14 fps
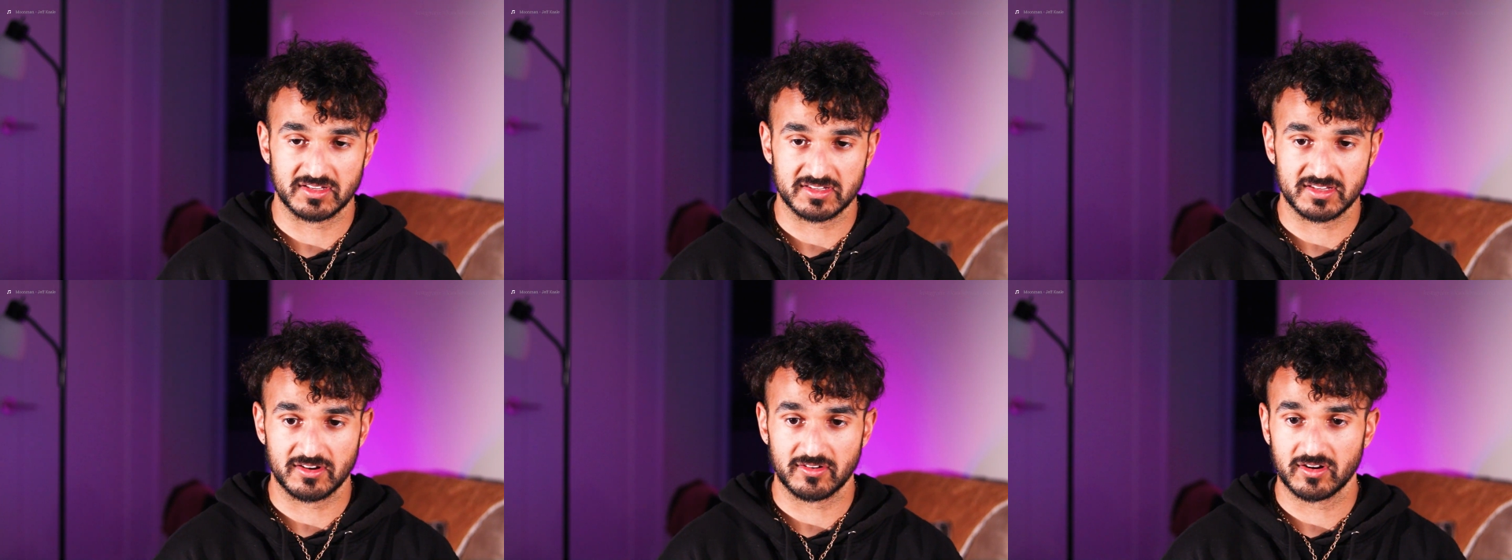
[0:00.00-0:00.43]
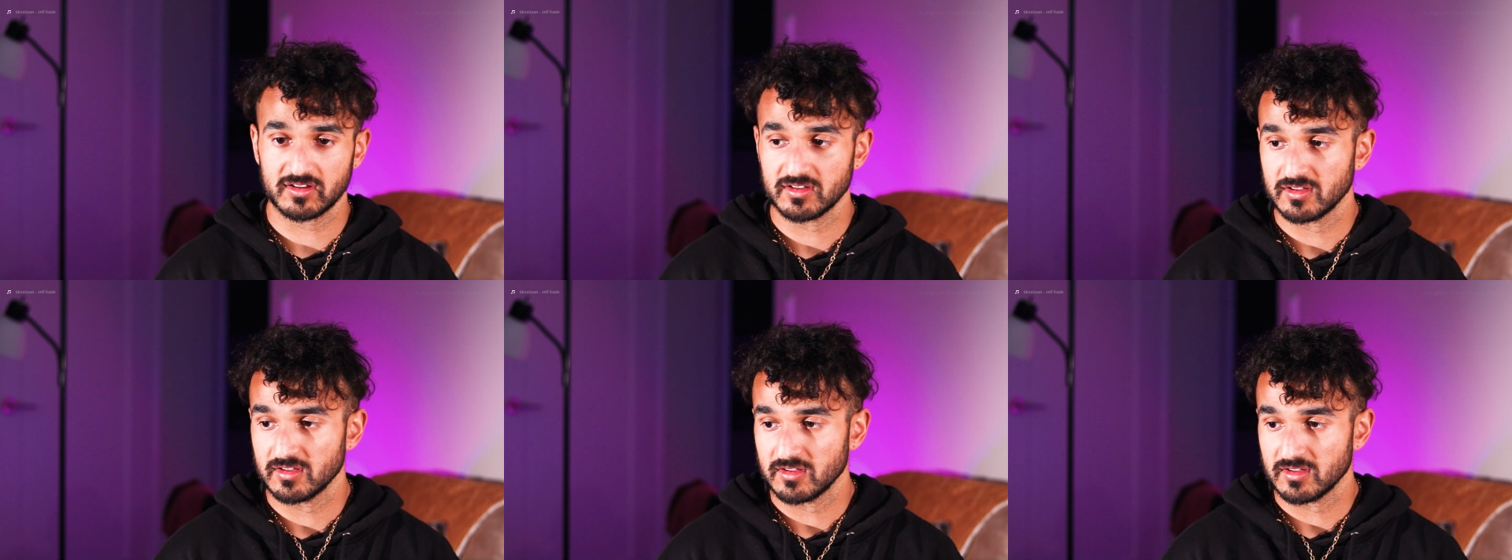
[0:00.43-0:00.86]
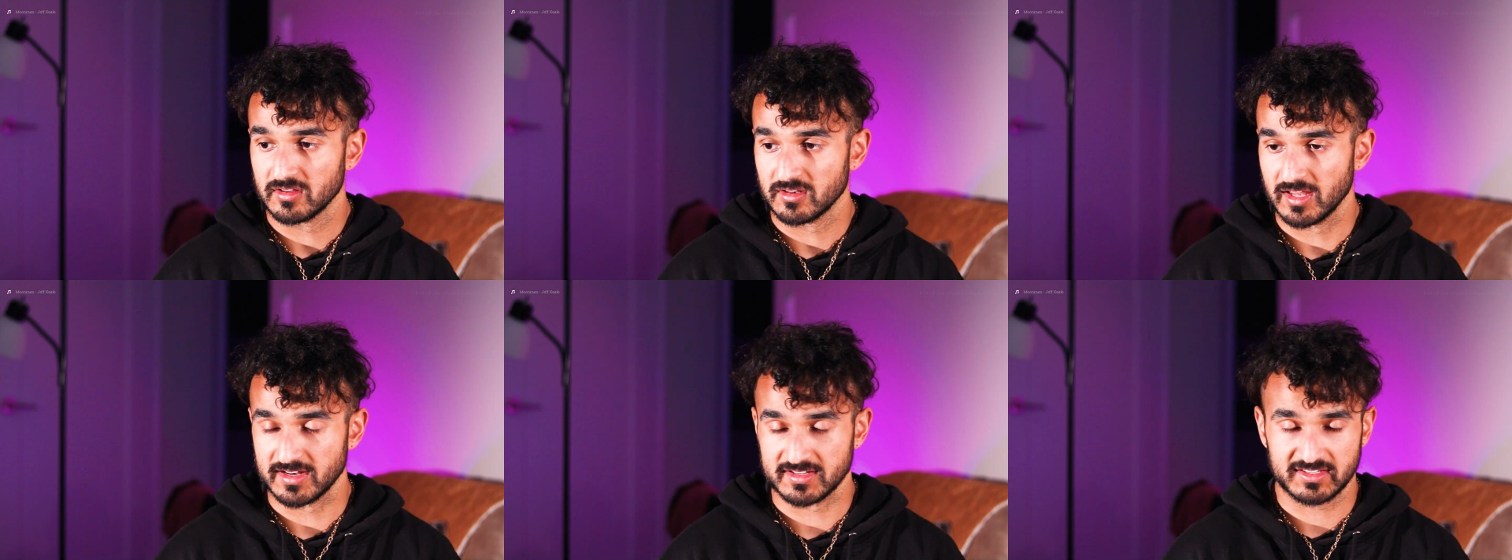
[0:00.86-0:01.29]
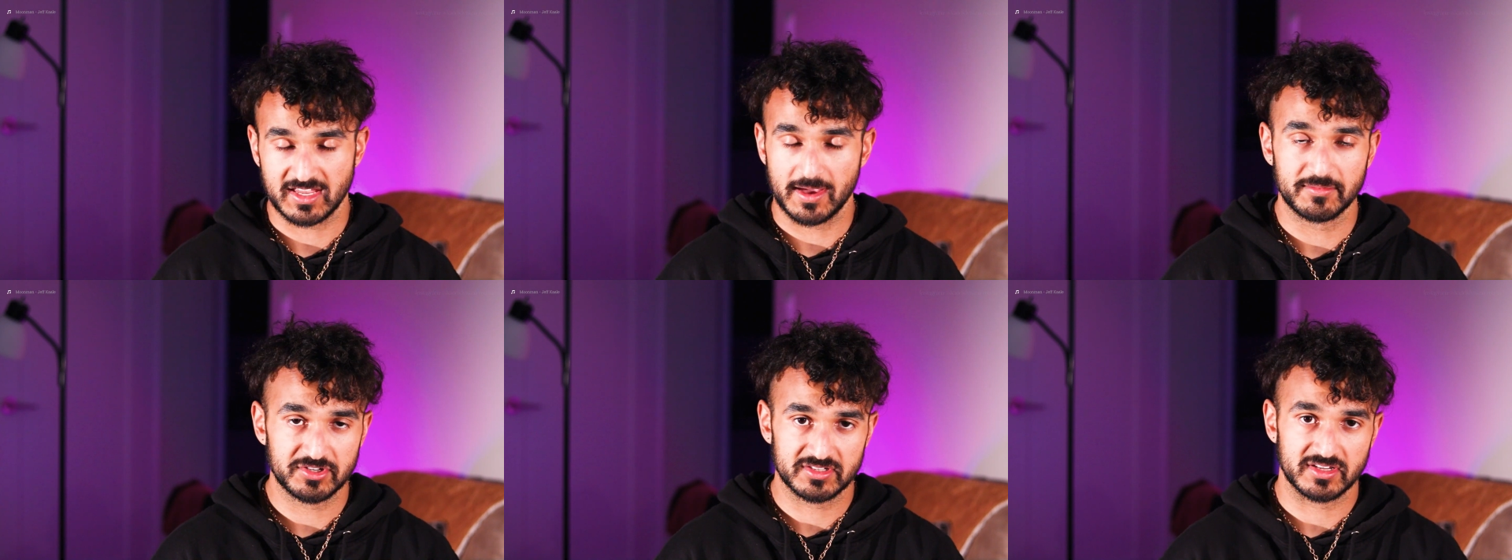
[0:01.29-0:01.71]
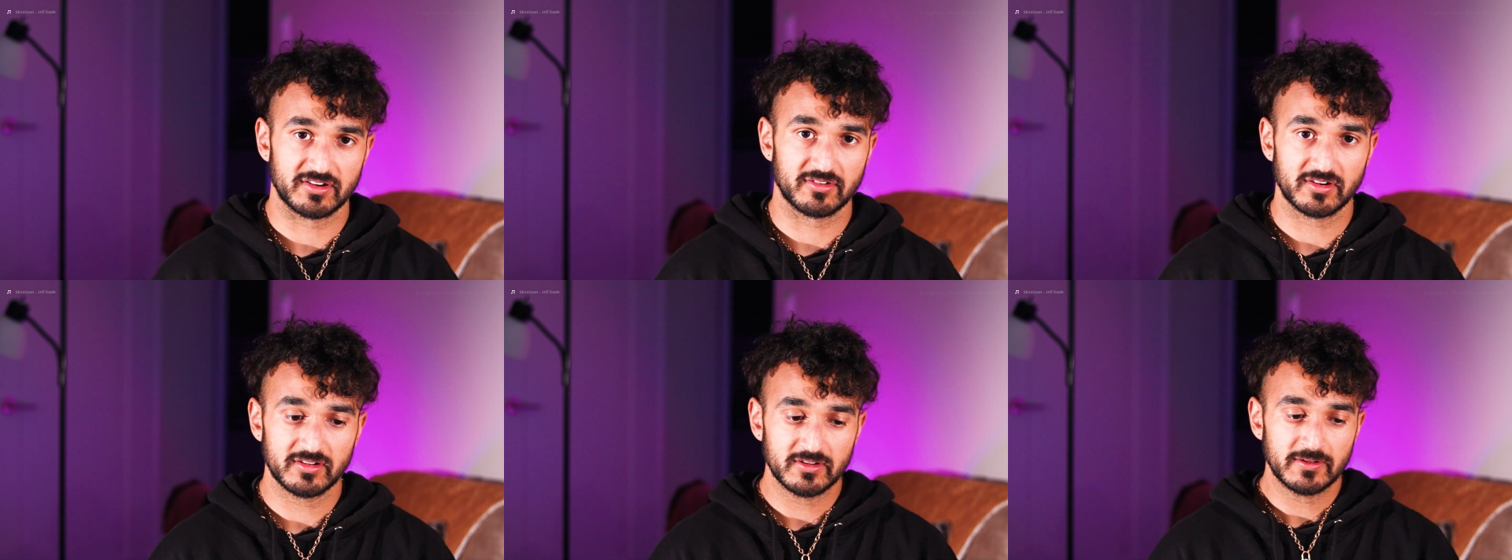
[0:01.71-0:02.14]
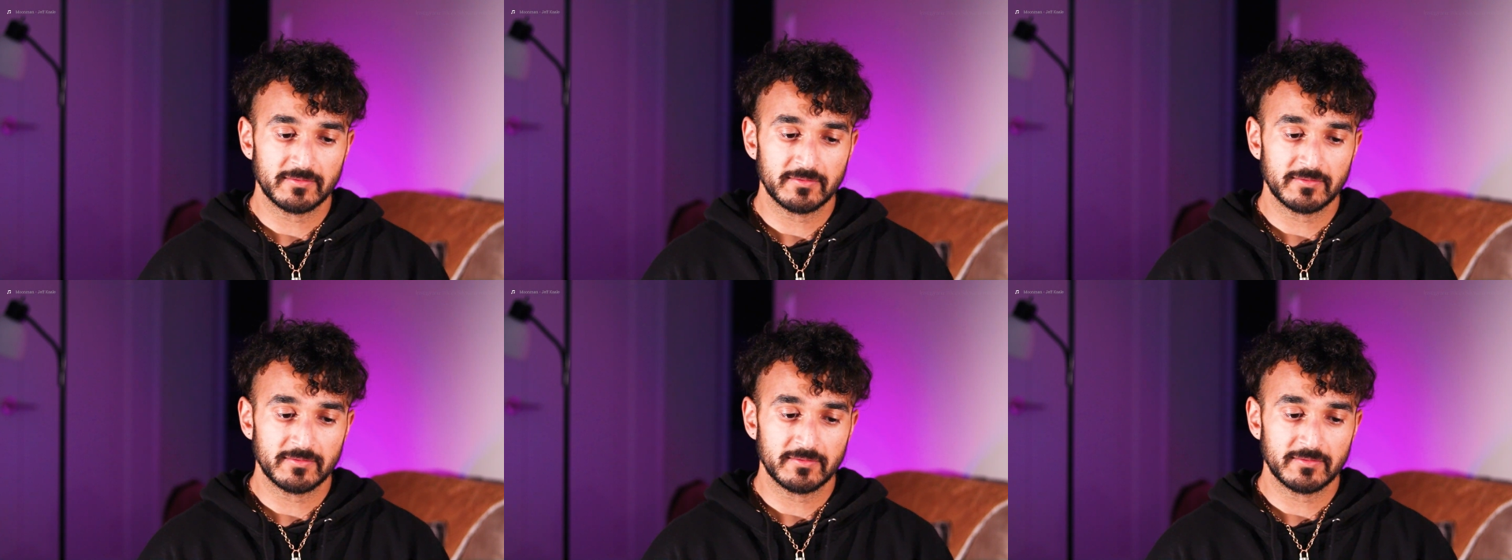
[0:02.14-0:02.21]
etc. Lettuce, cabbage, etc.